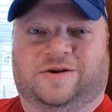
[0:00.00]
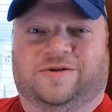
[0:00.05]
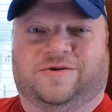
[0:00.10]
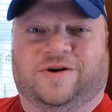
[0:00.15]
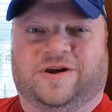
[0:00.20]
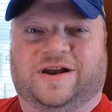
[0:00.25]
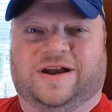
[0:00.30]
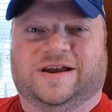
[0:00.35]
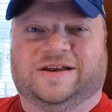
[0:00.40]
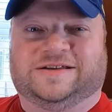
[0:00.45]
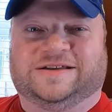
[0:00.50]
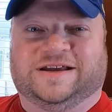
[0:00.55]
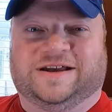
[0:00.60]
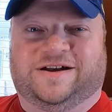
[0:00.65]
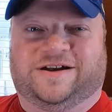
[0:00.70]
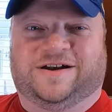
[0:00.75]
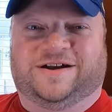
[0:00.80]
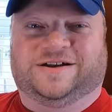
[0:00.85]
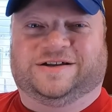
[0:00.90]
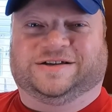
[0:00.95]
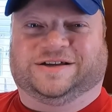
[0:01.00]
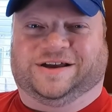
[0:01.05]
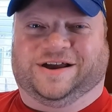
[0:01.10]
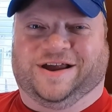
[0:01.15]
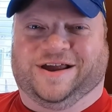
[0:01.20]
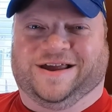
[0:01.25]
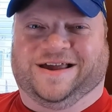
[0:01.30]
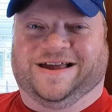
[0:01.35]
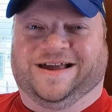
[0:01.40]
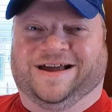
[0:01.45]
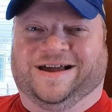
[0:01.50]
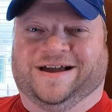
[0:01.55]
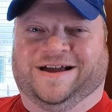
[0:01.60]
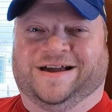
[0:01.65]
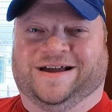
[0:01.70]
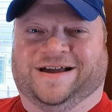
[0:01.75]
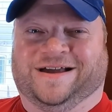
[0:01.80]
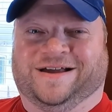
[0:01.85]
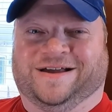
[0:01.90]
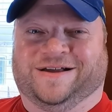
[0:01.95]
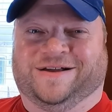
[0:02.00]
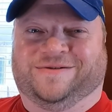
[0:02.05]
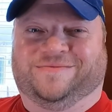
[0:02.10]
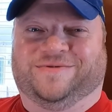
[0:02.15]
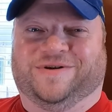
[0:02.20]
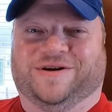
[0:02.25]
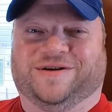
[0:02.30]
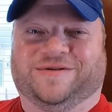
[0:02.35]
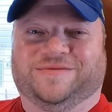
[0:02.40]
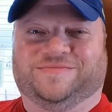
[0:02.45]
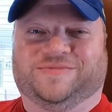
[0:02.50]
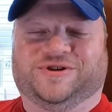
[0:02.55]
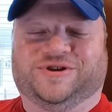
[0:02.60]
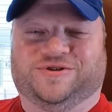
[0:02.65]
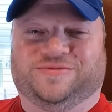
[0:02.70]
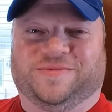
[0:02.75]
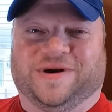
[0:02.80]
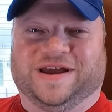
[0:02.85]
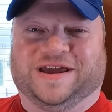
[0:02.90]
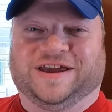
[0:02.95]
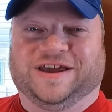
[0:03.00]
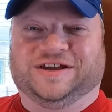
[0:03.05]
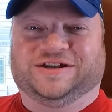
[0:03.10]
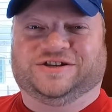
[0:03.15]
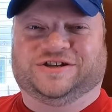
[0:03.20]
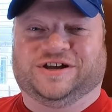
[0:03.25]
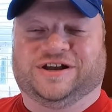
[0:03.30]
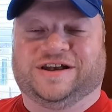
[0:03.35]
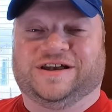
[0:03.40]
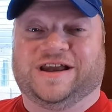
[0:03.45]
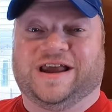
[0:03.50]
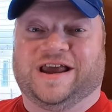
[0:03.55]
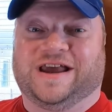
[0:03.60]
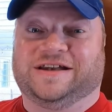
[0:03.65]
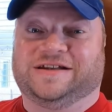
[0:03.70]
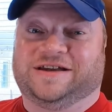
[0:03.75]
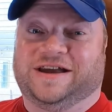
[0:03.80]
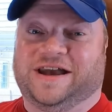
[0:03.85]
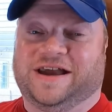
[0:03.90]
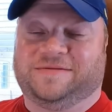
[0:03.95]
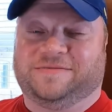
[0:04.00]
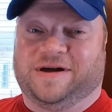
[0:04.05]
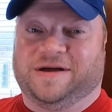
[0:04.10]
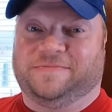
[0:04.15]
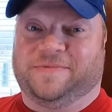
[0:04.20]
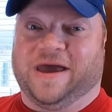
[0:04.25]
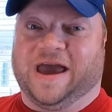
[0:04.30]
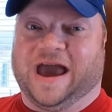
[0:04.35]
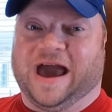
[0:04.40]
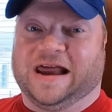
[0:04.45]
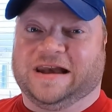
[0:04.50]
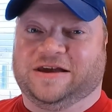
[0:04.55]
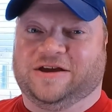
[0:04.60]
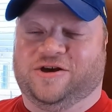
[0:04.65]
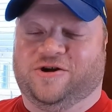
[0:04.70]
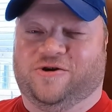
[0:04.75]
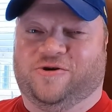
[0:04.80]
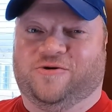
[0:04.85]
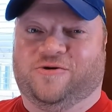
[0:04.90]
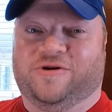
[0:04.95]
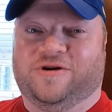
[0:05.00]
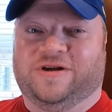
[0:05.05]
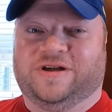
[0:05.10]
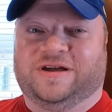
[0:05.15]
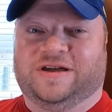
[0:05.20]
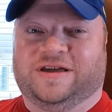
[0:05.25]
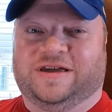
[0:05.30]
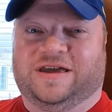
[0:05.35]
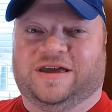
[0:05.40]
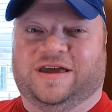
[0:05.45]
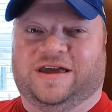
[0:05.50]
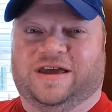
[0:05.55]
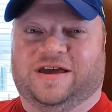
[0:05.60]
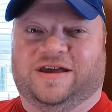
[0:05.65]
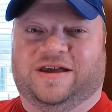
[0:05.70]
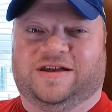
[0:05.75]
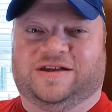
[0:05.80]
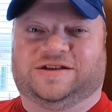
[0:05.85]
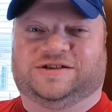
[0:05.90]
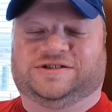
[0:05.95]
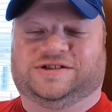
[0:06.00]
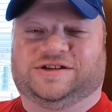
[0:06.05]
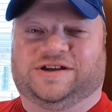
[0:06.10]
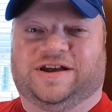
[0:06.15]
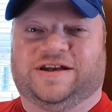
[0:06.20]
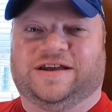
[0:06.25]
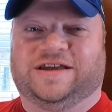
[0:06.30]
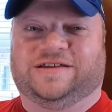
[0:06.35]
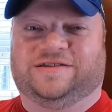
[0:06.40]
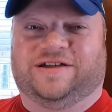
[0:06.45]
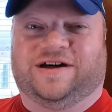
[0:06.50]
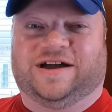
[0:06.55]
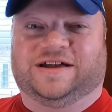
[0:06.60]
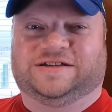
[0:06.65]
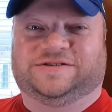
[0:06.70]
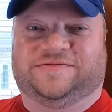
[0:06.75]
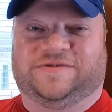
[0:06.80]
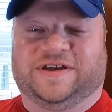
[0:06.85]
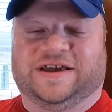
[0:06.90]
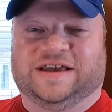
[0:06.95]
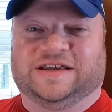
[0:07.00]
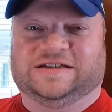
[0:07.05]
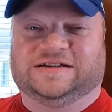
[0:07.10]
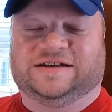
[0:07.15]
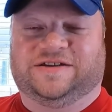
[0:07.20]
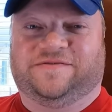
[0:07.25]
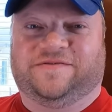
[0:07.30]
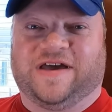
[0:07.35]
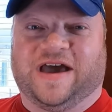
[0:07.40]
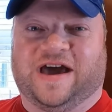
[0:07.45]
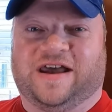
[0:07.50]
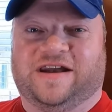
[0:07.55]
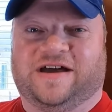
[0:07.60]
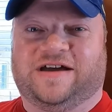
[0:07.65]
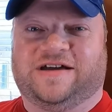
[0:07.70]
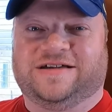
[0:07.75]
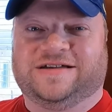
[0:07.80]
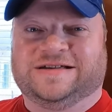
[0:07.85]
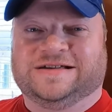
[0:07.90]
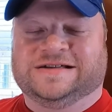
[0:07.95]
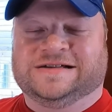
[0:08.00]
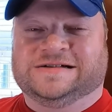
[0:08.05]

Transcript: Greetings, eaters. Welcome to my kitchen and today my patio in sunny Las Vegas, Nevada.